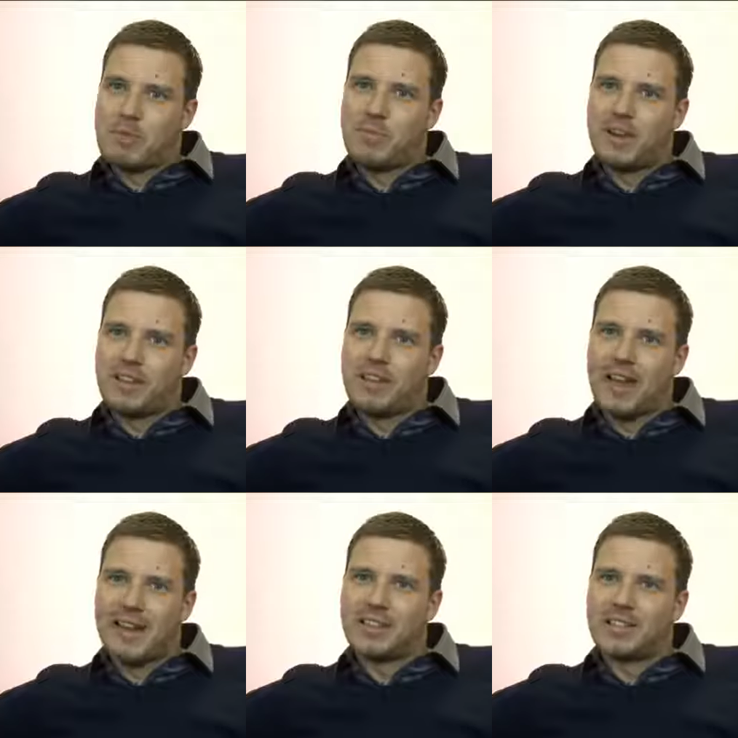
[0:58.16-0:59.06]
bunny,
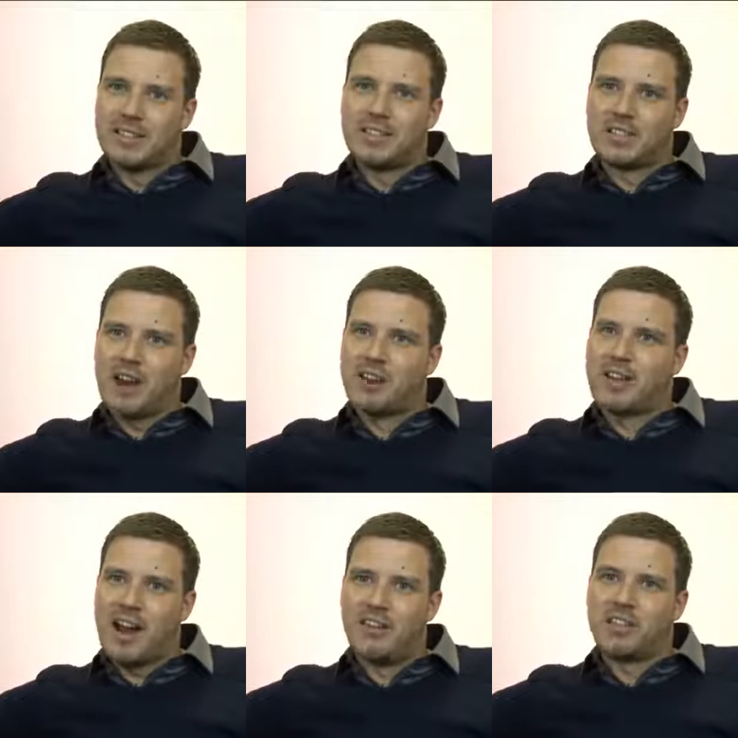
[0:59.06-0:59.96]
and he's the kind of
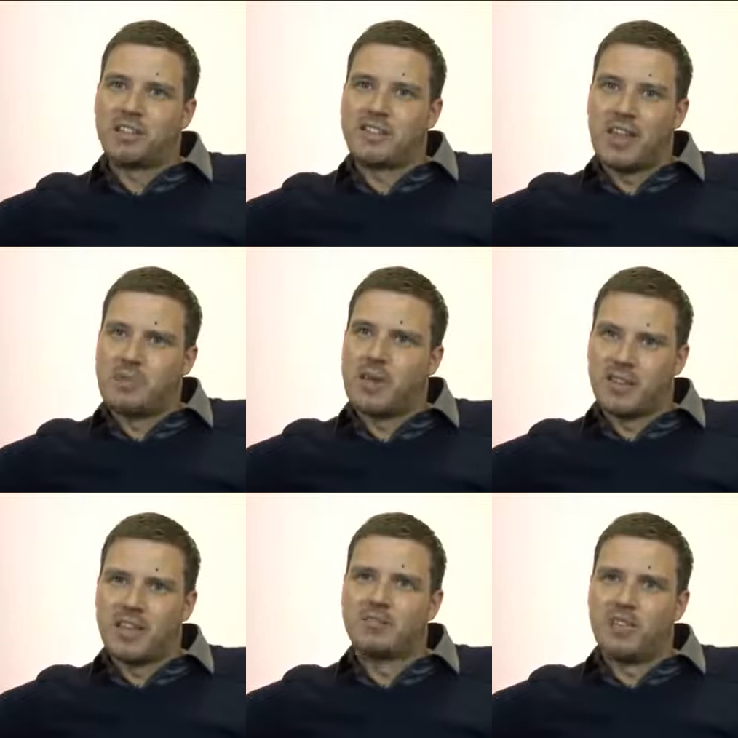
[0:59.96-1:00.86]
character that can make
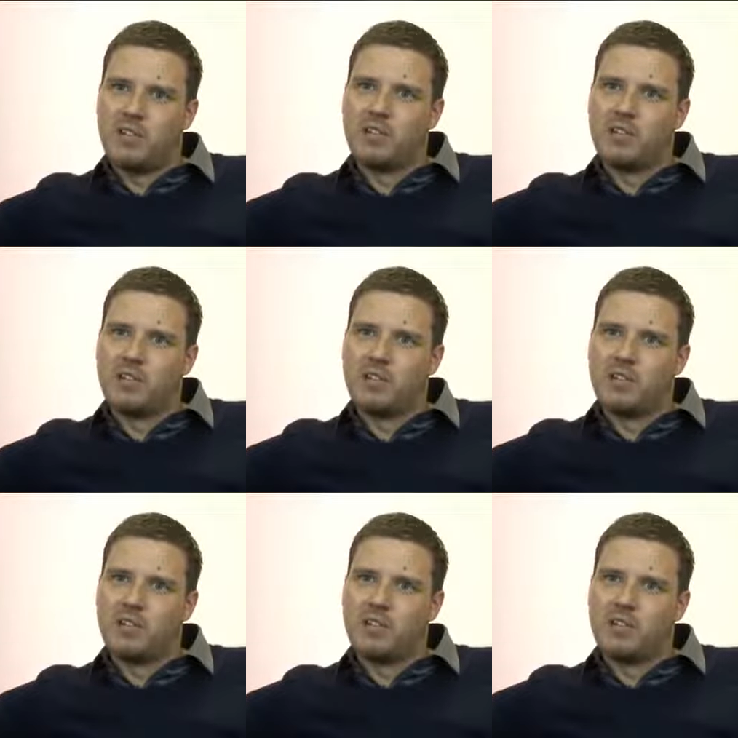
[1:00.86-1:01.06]
things very